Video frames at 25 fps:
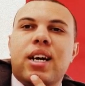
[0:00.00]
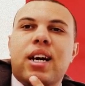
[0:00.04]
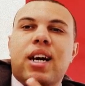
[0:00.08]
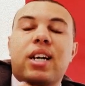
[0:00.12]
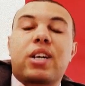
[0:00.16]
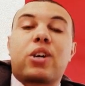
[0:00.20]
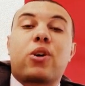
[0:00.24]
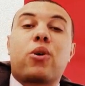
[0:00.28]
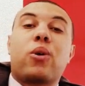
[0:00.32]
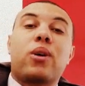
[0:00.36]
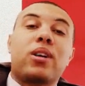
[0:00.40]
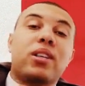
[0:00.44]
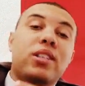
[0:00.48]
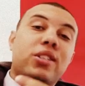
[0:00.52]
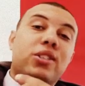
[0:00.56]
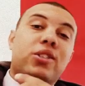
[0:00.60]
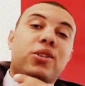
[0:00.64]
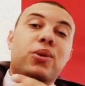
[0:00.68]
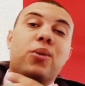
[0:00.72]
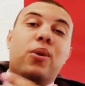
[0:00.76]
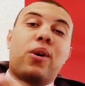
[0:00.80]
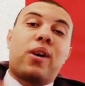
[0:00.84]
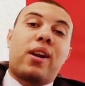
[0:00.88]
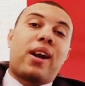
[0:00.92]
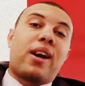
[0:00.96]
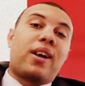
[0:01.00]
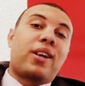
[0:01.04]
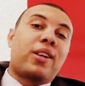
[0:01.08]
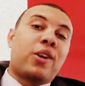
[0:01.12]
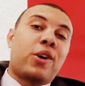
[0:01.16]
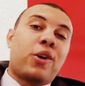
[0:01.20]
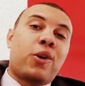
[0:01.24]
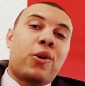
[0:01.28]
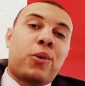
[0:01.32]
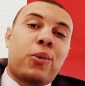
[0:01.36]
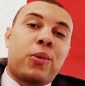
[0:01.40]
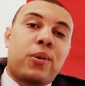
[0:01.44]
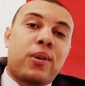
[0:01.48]
according to what I
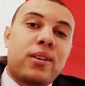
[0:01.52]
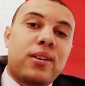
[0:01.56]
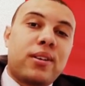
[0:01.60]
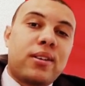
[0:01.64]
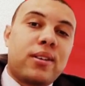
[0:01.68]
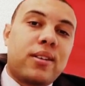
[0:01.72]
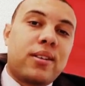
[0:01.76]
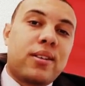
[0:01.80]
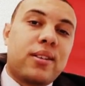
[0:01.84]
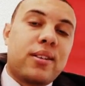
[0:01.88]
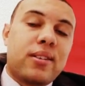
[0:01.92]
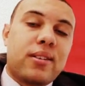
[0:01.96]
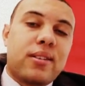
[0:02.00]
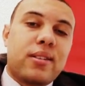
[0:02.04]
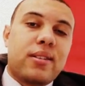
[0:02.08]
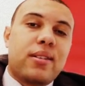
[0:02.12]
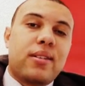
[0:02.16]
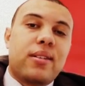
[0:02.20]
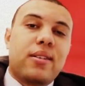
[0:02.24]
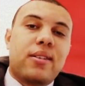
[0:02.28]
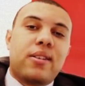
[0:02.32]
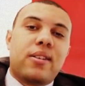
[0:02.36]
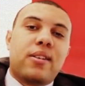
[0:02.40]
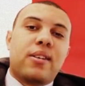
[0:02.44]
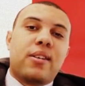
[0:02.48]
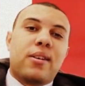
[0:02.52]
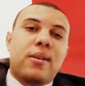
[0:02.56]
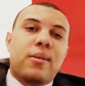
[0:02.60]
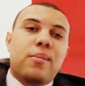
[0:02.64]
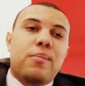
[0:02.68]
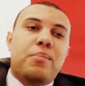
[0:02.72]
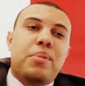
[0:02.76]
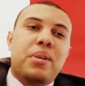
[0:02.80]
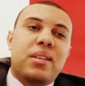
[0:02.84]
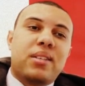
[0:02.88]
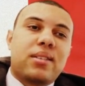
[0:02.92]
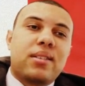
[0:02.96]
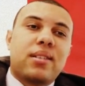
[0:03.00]
know,
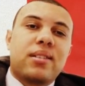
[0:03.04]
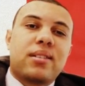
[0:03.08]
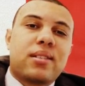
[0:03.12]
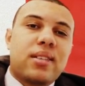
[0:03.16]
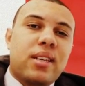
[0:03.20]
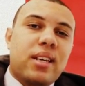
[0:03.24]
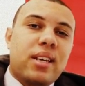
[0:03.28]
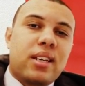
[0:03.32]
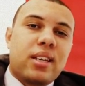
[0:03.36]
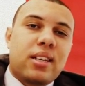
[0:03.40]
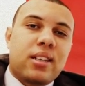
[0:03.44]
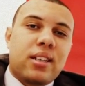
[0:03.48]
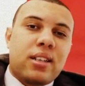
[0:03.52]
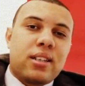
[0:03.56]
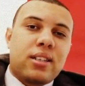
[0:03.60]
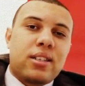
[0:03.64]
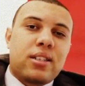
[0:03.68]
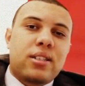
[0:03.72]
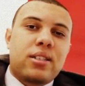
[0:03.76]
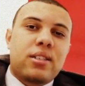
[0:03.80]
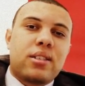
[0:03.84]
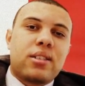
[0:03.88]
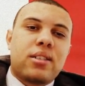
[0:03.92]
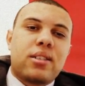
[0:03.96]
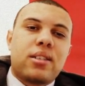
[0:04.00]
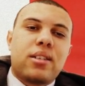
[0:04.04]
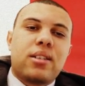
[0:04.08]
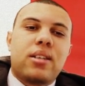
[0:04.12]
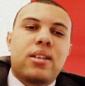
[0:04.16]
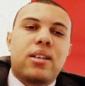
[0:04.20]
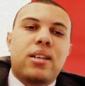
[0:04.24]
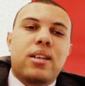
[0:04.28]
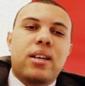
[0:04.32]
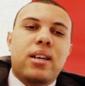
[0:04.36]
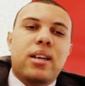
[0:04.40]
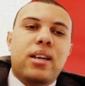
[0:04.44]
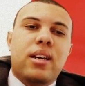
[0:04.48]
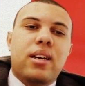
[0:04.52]
business English
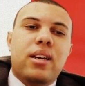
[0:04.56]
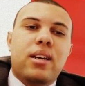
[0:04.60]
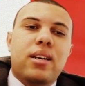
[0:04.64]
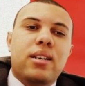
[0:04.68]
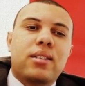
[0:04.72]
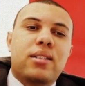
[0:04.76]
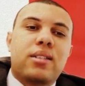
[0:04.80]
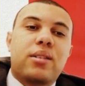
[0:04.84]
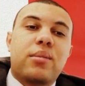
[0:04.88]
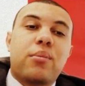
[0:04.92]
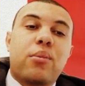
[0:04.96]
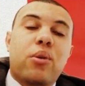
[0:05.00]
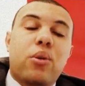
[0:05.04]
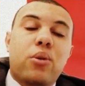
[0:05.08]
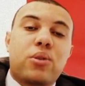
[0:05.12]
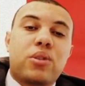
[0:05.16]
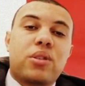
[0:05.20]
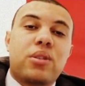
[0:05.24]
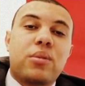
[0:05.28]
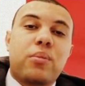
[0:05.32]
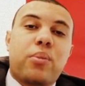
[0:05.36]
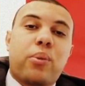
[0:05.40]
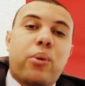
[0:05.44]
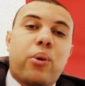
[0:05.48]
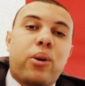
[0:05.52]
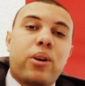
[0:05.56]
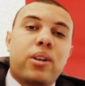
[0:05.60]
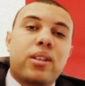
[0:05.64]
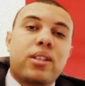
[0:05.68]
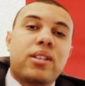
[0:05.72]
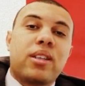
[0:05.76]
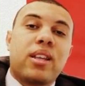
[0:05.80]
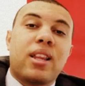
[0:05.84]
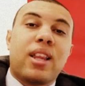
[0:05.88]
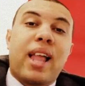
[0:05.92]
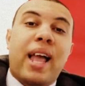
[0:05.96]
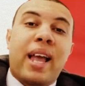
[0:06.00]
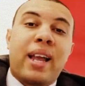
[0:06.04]
is the most
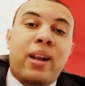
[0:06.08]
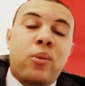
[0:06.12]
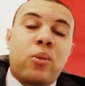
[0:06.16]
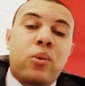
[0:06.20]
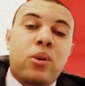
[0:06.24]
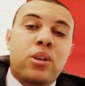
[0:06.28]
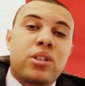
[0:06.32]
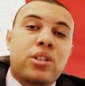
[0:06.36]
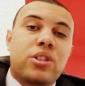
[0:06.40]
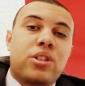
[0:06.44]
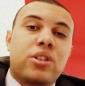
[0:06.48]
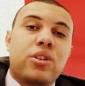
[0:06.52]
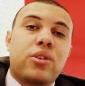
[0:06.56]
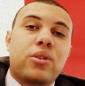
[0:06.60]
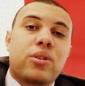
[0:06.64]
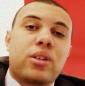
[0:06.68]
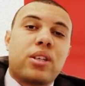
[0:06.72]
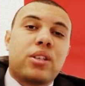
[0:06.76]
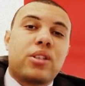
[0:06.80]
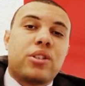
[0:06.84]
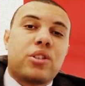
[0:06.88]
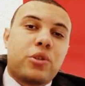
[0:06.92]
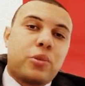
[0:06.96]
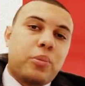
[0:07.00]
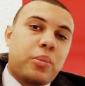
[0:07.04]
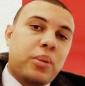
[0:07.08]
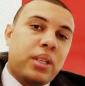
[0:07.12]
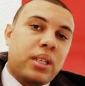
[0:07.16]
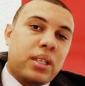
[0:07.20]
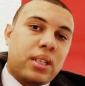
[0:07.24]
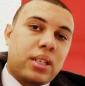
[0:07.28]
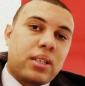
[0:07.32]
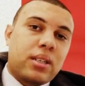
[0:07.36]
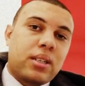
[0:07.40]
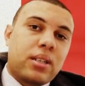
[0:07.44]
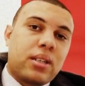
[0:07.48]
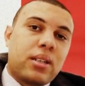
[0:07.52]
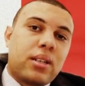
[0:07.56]
important language you can
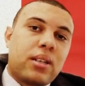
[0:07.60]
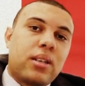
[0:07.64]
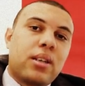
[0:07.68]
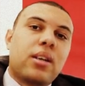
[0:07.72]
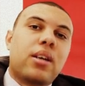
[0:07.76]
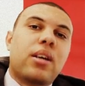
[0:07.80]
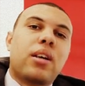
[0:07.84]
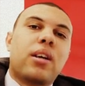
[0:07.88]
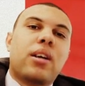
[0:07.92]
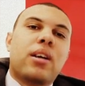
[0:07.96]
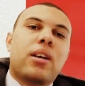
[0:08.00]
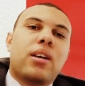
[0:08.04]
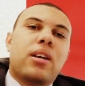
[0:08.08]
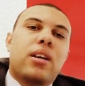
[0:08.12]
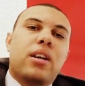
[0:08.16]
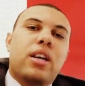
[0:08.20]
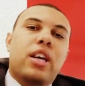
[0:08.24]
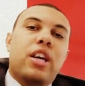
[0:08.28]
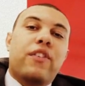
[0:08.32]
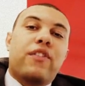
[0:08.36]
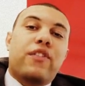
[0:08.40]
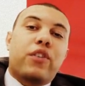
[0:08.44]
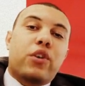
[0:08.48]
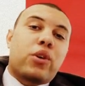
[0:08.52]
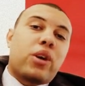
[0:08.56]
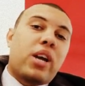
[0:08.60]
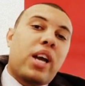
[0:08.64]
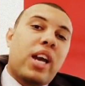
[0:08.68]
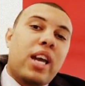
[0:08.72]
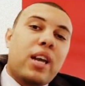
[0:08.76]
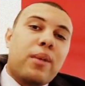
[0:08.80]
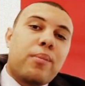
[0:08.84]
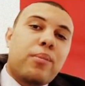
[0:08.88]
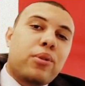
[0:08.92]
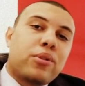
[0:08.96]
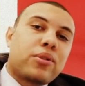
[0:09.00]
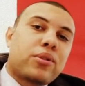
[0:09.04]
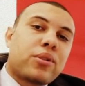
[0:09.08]
speak. If you're
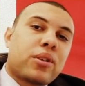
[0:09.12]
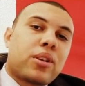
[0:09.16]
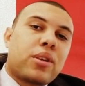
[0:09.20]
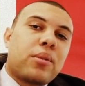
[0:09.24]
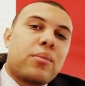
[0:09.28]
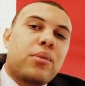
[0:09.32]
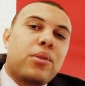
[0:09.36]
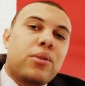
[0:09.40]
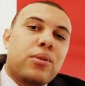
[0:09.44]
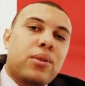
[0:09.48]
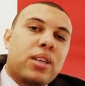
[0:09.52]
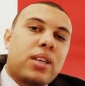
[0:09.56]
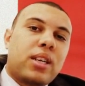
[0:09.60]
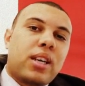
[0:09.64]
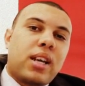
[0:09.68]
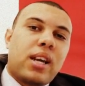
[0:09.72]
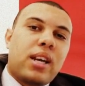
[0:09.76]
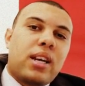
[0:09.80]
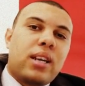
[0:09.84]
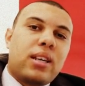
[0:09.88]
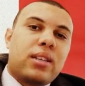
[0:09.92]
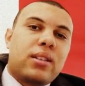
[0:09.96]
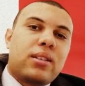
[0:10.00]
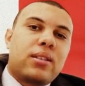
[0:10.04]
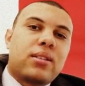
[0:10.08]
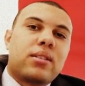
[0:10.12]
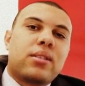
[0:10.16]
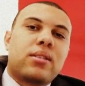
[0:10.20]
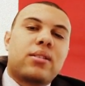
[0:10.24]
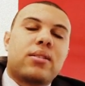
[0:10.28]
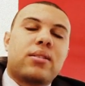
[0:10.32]
able to communicate